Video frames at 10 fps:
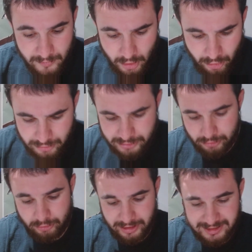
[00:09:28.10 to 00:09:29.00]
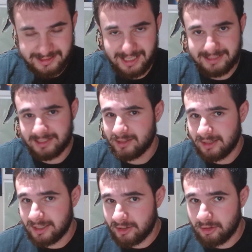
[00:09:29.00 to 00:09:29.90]
also criticizing,
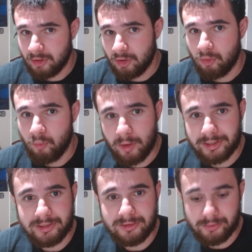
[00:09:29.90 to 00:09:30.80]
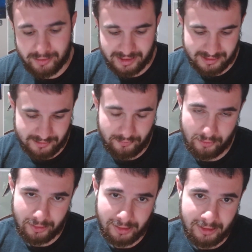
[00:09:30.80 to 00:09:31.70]
like, what are you doing this
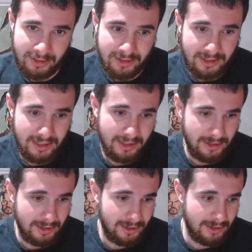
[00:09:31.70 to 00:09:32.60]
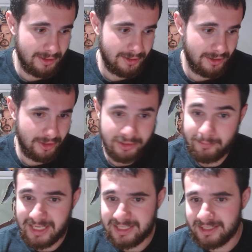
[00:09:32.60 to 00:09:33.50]
for? Are you
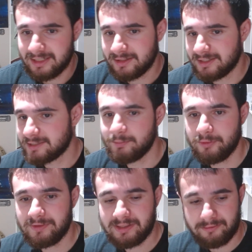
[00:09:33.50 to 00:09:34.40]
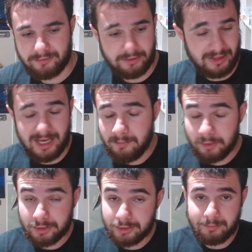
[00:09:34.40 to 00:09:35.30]
making this movie for them,
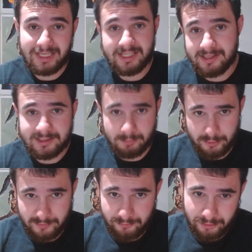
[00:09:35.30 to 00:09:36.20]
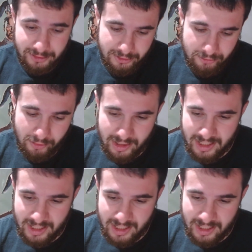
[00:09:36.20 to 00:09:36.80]
or are you making this movie for you?